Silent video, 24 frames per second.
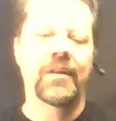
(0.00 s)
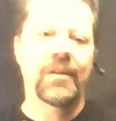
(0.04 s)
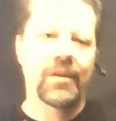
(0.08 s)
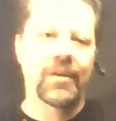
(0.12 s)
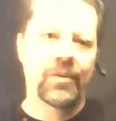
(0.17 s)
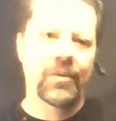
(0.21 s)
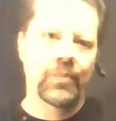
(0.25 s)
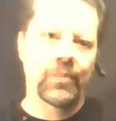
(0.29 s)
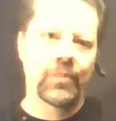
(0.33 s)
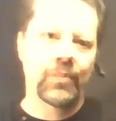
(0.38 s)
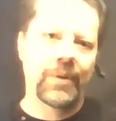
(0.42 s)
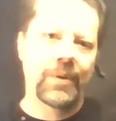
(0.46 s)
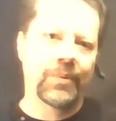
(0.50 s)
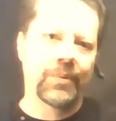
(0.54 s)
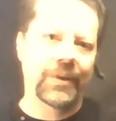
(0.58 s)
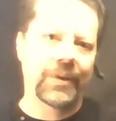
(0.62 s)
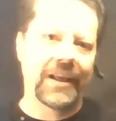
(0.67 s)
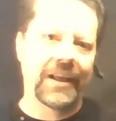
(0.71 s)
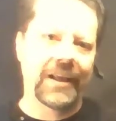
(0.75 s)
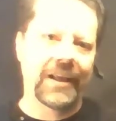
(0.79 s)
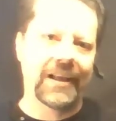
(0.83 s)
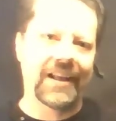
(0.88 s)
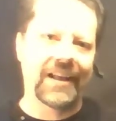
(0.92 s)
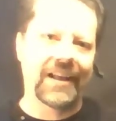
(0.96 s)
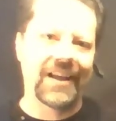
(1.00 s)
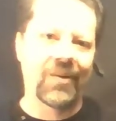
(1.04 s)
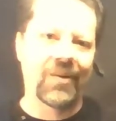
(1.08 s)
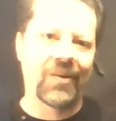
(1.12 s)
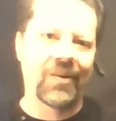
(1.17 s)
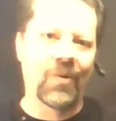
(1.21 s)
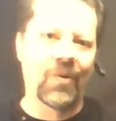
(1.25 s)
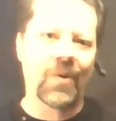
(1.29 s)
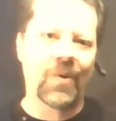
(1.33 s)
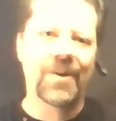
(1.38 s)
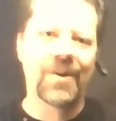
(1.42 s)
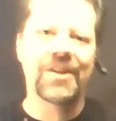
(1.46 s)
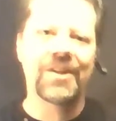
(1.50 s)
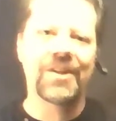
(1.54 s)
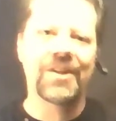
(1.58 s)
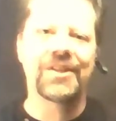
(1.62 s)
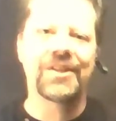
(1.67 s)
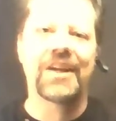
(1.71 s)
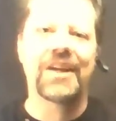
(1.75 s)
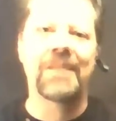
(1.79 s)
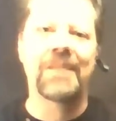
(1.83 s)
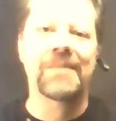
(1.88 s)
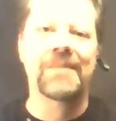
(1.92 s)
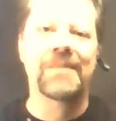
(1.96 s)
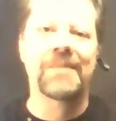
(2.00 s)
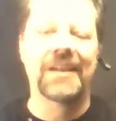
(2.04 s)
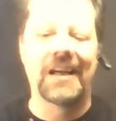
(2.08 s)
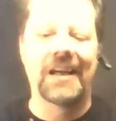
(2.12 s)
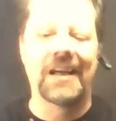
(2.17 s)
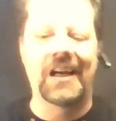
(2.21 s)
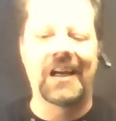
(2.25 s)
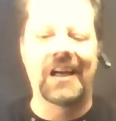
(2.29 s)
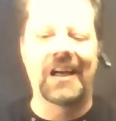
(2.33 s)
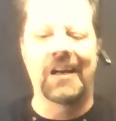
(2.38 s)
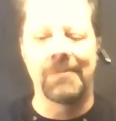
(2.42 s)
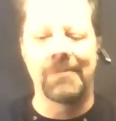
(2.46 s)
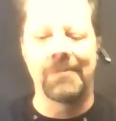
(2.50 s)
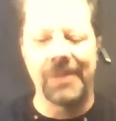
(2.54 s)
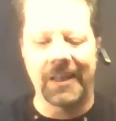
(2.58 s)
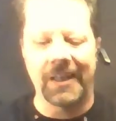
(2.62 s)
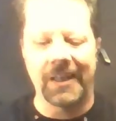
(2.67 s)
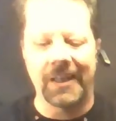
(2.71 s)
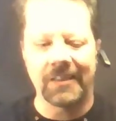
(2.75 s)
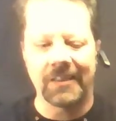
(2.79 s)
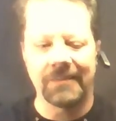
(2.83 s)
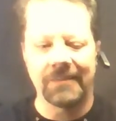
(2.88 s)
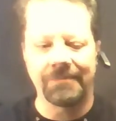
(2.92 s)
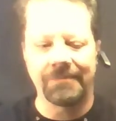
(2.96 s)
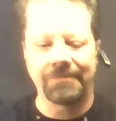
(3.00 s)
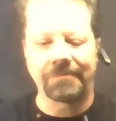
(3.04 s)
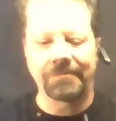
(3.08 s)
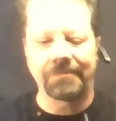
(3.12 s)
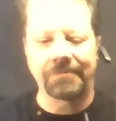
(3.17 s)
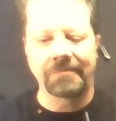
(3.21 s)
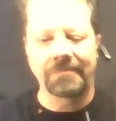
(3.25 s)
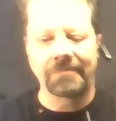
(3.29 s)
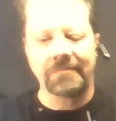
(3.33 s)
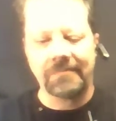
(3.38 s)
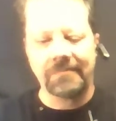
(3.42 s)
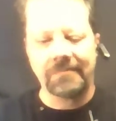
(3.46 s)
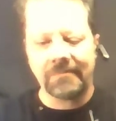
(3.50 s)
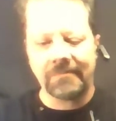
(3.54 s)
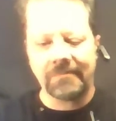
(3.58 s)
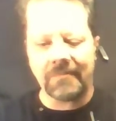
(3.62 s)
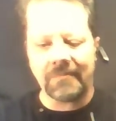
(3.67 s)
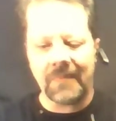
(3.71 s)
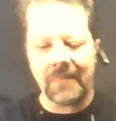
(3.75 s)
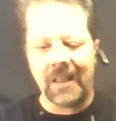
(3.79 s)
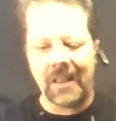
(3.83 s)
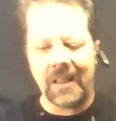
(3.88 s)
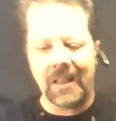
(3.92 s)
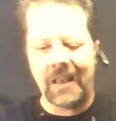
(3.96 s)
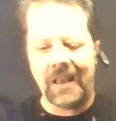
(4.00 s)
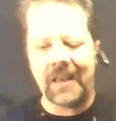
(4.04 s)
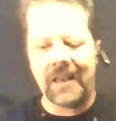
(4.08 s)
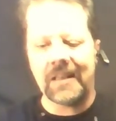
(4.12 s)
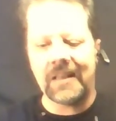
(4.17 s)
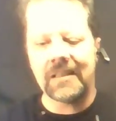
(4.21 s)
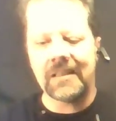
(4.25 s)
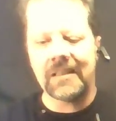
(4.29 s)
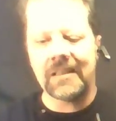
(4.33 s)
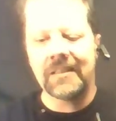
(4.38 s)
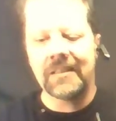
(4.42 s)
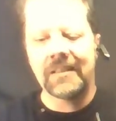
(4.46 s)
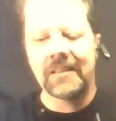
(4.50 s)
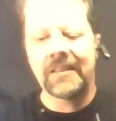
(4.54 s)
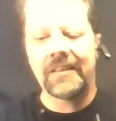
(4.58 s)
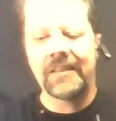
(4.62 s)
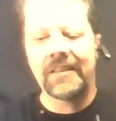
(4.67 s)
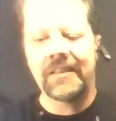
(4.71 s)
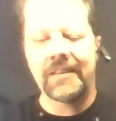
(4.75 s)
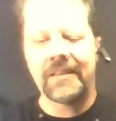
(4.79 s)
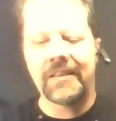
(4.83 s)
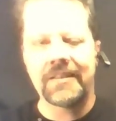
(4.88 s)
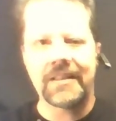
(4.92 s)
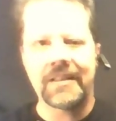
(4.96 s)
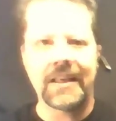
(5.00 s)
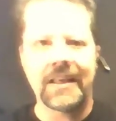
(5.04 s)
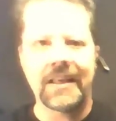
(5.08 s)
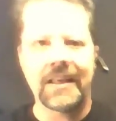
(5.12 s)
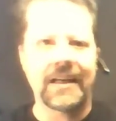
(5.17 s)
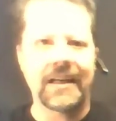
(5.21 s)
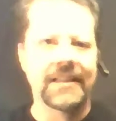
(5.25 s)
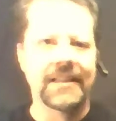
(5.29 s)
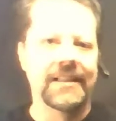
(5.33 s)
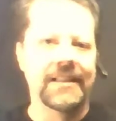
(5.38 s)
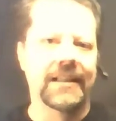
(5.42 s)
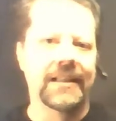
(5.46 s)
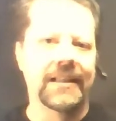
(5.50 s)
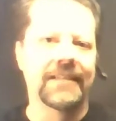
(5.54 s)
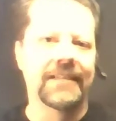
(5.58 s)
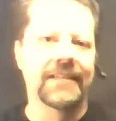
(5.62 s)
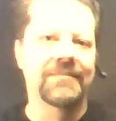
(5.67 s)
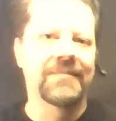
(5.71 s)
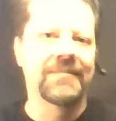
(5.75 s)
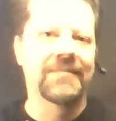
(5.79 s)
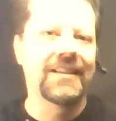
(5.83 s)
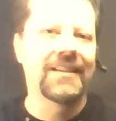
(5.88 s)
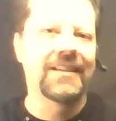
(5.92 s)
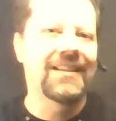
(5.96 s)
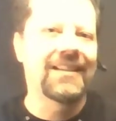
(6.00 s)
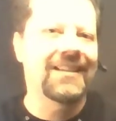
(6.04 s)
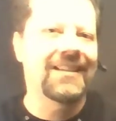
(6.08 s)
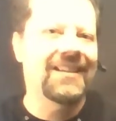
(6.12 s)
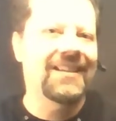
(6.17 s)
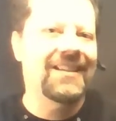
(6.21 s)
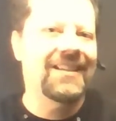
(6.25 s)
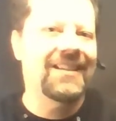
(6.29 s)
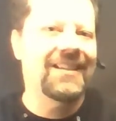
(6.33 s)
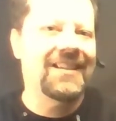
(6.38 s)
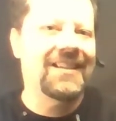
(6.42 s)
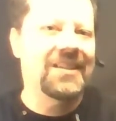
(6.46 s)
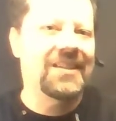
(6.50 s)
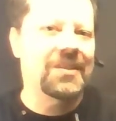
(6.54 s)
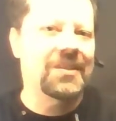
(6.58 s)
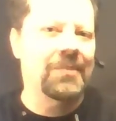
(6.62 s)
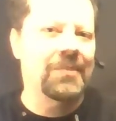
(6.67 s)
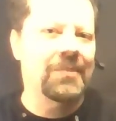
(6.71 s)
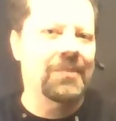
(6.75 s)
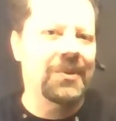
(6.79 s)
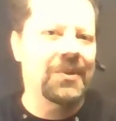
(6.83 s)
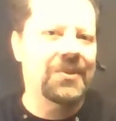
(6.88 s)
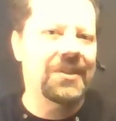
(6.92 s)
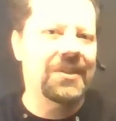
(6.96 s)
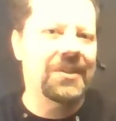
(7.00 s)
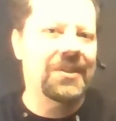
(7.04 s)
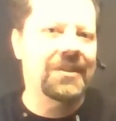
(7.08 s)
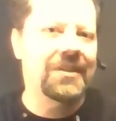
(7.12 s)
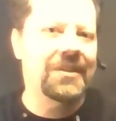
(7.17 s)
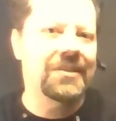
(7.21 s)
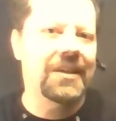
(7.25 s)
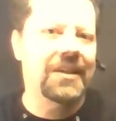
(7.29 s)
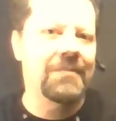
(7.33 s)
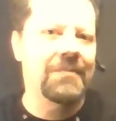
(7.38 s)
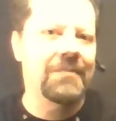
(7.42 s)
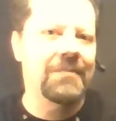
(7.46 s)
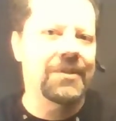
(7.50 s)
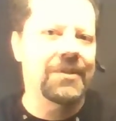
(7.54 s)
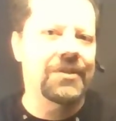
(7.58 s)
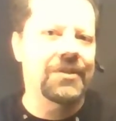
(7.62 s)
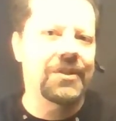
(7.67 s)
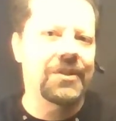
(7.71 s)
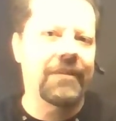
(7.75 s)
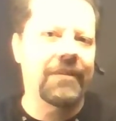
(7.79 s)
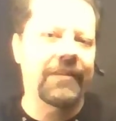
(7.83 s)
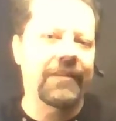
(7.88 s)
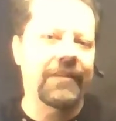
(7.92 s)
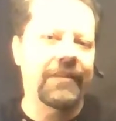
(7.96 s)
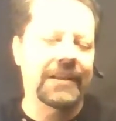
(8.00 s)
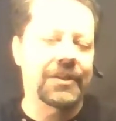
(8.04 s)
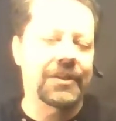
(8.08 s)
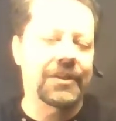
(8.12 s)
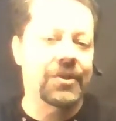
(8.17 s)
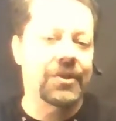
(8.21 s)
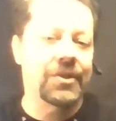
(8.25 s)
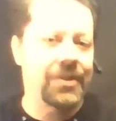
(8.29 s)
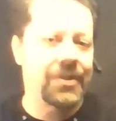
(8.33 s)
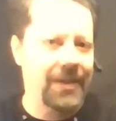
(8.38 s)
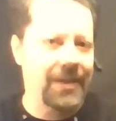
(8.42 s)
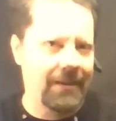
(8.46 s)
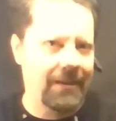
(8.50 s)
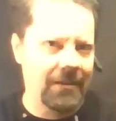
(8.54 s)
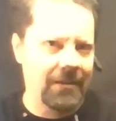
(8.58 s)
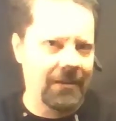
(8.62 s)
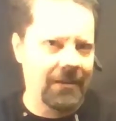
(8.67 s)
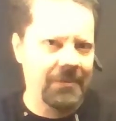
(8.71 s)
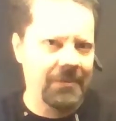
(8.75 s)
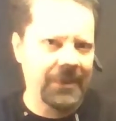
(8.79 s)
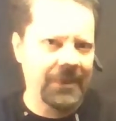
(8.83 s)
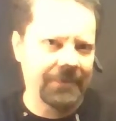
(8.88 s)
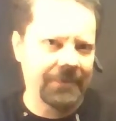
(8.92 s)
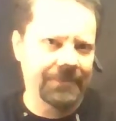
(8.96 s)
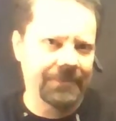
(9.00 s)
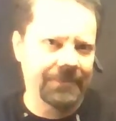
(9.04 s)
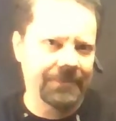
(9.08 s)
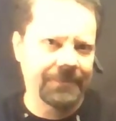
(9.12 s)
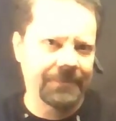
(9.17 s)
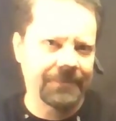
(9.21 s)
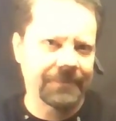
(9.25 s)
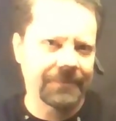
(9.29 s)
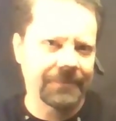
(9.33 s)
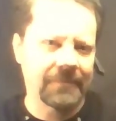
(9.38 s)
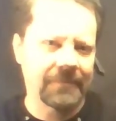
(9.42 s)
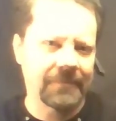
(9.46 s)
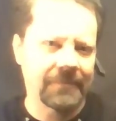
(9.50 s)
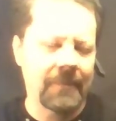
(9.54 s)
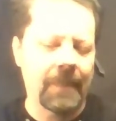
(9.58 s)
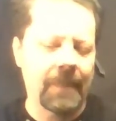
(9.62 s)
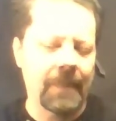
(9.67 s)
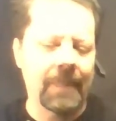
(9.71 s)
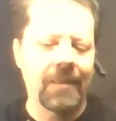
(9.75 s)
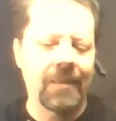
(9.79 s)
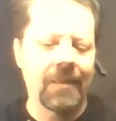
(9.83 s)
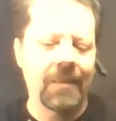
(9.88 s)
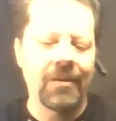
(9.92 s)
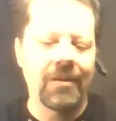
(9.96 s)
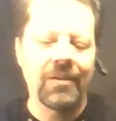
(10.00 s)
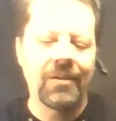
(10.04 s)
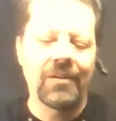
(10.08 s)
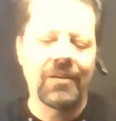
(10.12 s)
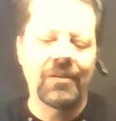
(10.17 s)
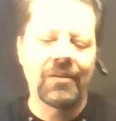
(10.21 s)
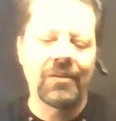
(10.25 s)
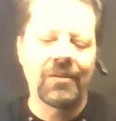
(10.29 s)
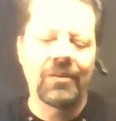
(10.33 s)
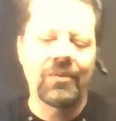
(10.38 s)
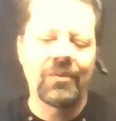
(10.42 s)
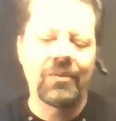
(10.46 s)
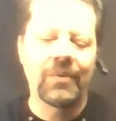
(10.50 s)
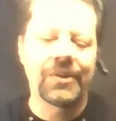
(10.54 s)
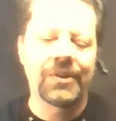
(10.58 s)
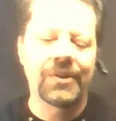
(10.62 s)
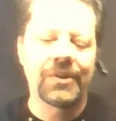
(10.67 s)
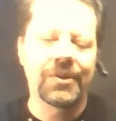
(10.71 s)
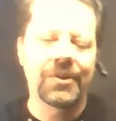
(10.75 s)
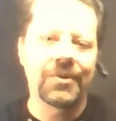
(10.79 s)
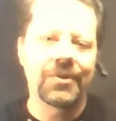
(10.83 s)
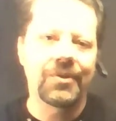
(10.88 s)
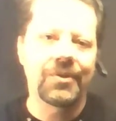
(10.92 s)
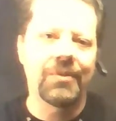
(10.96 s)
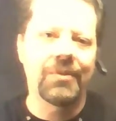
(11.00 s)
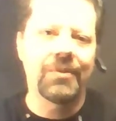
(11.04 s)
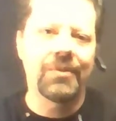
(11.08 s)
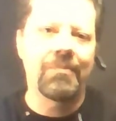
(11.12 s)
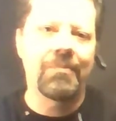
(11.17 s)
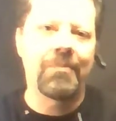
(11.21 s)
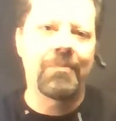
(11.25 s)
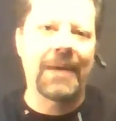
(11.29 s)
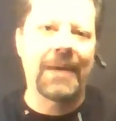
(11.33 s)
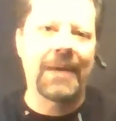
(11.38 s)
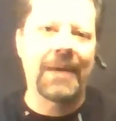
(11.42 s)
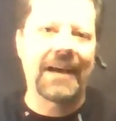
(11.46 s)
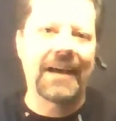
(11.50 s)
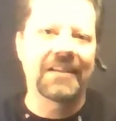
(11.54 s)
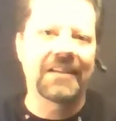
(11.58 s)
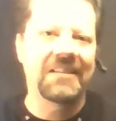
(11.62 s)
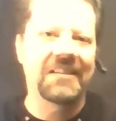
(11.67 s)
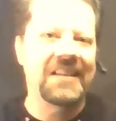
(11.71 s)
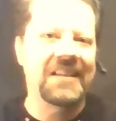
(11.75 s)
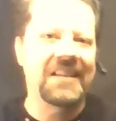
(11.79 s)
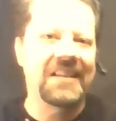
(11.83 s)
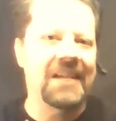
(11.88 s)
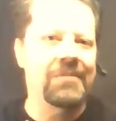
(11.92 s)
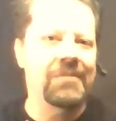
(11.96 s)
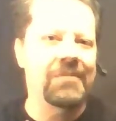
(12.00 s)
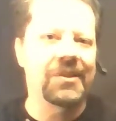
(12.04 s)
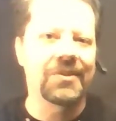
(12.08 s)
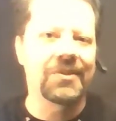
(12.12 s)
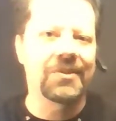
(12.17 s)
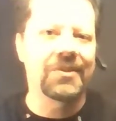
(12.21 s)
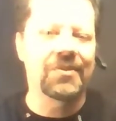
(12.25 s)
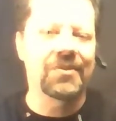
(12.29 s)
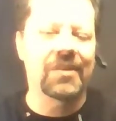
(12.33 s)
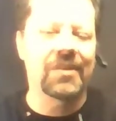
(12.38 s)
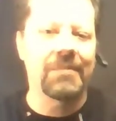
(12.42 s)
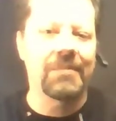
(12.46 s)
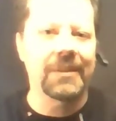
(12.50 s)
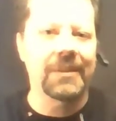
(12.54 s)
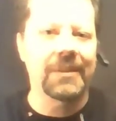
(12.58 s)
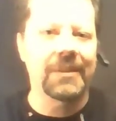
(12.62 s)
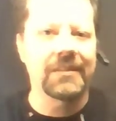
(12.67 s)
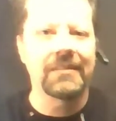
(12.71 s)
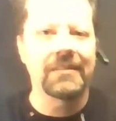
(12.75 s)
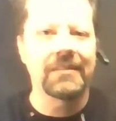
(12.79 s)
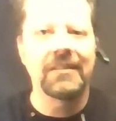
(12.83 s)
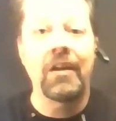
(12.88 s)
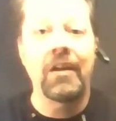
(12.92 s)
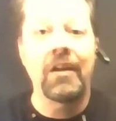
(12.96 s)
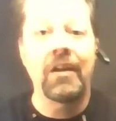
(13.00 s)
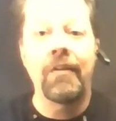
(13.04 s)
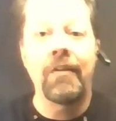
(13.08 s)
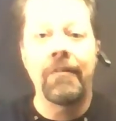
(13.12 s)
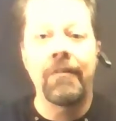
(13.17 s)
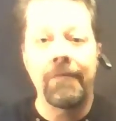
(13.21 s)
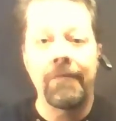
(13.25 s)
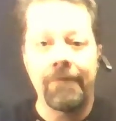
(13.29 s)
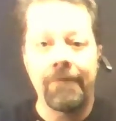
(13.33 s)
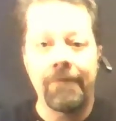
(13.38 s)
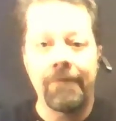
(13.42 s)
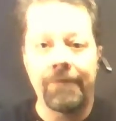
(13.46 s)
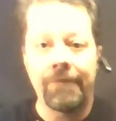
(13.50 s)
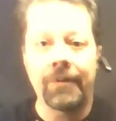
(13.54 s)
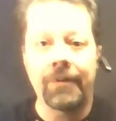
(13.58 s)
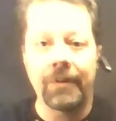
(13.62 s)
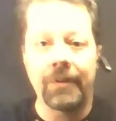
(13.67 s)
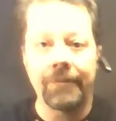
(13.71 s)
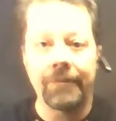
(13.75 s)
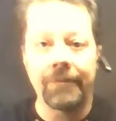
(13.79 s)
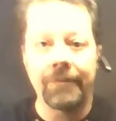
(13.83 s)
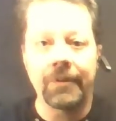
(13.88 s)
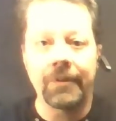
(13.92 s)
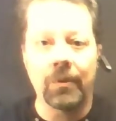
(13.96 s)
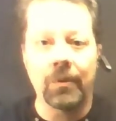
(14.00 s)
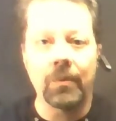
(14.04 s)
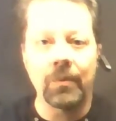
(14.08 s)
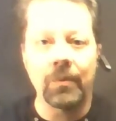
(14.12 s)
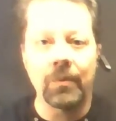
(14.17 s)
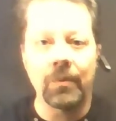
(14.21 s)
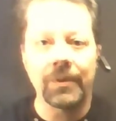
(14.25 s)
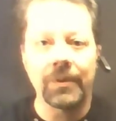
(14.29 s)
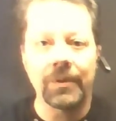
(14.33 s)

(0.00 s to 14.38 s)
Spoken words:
We will get a horn-shaped object. And here's the idea. Suppose there's a mischievous cherub who wishes to pack Gabriel's trumpet full of gold.